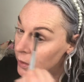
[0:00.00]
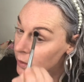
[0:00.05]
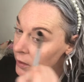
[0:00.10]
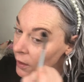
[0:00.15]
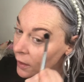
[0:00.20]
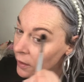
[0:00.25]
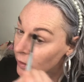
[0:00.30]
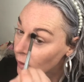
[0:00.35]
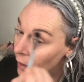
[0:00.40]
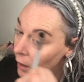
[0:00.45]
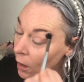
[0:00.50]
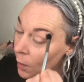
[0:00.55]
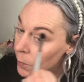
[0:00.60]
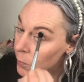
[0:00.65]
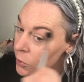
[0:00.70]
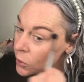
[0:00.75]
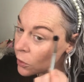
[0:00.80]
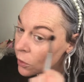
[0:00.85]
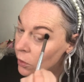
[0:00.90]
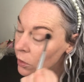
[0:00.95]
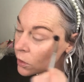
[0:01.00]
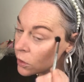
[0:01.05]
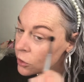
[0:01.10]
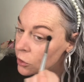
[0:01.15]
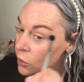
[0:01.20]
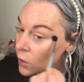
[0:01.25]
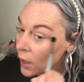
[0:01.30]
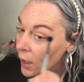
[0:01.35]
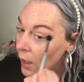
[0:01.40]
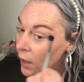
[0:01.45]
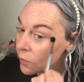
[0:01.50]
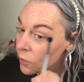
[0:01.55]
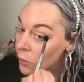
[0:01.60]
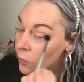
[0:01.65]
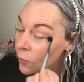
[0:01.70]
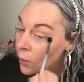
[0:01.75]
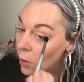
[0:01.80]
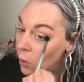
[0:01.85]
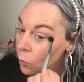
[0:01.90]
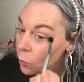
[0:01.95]
take that opportunity because you can't have your
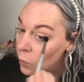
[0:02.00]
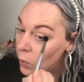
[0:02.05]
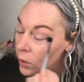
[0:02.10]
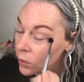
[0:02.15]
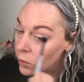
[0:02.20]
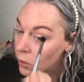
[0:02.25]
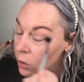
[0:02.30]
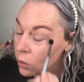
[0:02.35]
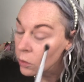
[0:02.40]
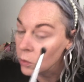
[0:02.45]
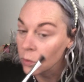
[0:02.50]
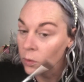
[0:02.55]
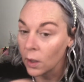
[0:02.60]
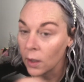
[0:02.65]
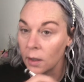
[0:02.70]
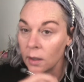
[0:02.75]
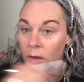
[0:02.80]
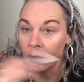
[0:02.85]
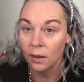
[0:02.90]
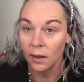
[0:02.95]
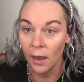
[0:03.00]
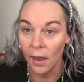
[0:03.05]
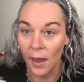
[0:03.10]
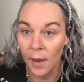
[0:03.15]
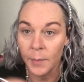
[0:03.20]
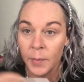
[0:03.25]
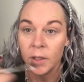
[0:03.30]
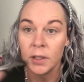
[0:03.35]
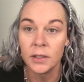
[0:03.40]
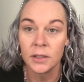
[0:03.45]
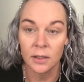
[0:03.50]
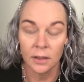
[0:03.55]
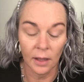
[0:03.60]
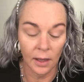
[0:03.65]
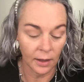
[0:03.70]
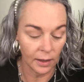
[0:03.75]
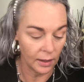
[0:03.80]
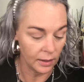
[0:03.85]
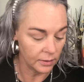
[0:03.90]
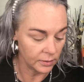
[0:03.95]
phone with you, like in the cabins and
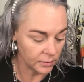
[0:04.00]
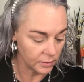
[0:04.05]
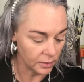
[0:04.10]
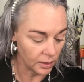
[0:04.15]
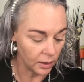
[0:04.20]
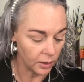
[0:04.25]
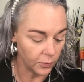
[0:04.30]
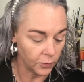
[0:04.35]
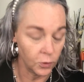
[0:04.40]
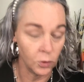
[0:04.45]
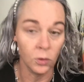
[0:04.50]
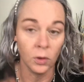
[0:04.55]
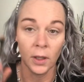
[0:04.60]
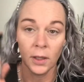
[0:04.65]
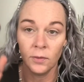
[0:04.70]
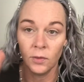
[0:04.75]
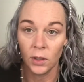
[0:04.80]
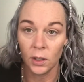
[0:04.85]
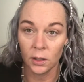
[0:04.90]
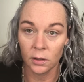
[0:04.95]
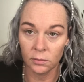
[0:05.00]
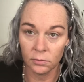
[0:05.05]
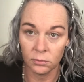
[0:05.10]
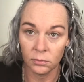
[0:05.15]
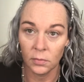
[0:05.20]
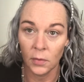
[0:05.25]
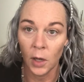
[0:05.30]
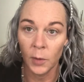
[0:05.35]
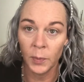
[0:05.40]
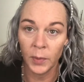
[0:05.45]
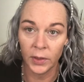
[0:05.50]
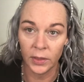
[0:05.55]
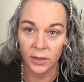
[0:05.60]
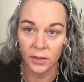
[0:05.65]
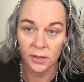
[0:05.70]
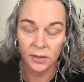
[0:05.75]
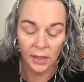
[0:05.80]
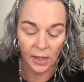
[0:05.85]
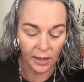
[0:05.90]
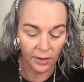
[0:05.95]
that kind of stuff. You leave it up in the
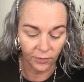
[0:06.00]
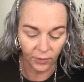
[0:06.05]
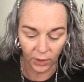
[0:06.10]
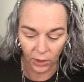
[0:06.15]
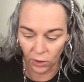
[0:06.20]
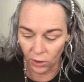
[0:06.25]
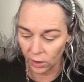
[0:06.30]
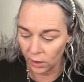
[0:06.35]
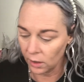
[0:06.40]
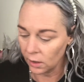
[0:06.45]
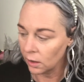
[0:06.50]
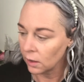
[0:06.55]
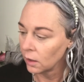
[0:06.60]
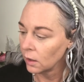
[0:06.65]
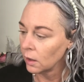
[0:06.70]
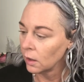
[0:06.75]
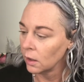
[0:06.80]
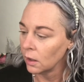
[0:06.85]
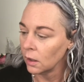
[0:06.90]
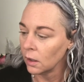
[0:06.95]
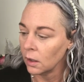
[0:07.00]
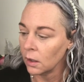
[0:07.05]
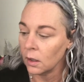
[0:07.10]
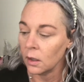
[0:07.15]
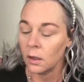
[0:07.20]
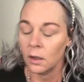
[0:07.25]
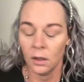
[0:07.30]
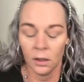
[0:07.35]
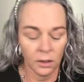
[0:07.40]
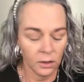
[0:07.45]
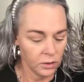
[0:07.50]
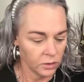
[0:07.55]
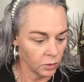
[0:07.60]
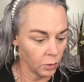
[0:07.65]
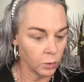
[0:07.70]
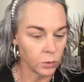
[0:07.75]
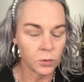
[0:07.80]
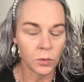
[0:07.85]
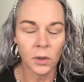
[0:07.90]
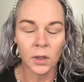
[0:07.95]
staff area. So it
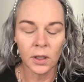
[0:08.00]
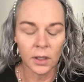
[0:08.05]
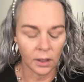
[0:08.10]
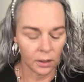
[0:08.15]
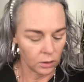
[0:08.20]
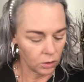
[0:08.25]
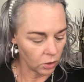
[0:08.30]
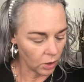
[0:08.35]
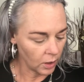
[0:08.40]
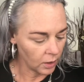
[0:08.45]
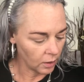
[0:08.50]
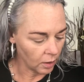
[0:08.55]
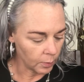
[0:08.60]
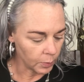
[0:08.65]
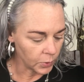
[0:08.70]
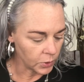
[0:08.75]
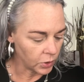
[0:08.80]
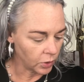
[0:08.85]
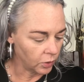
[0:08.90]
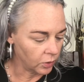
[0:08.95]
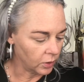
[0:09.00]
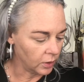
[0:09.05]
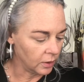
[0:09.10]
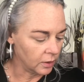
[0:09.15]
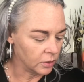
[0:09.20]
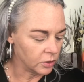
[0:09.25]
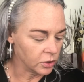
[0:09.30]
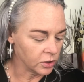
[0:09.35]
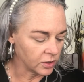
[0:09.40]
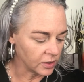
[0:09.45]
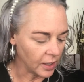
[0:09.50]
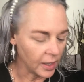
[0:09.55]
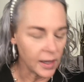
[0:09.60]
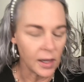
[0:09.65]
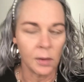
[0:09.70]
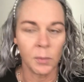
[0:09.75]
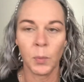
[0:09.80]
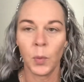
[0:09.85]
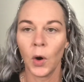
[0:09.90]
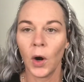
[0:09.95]
was really a great opportunity to just take
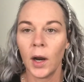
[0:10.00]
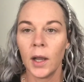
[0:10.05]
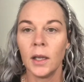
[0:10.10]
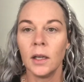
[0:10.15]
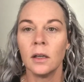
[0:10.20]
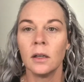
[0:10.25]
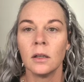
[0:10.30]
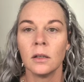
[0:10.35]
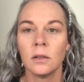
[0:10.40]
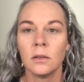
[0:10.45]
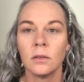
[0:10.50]
a break